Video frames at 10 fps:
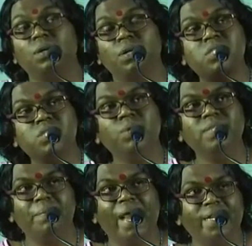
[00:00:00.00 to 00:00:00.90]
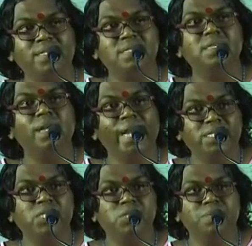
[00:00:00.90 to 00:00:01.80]
constitute the marriage
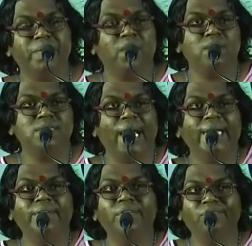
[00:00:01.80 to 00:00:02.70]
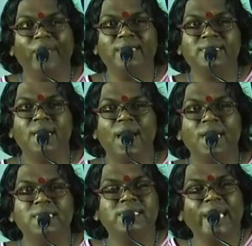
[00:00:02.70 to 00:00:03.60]
relationship, because I never felt
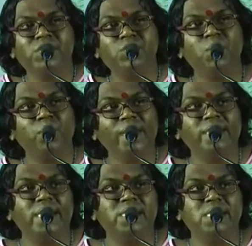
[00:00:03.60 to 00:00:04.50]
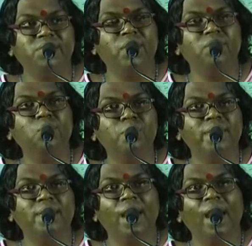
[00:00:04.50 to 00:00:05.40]
sexual orientation for a
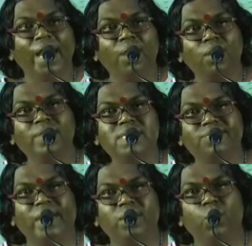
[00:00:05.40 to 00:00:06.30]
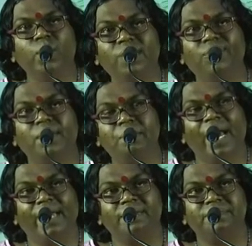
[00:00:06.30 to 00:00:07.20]
woman. I always felt only for a
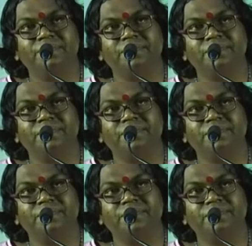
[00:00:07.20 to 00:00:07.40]
man.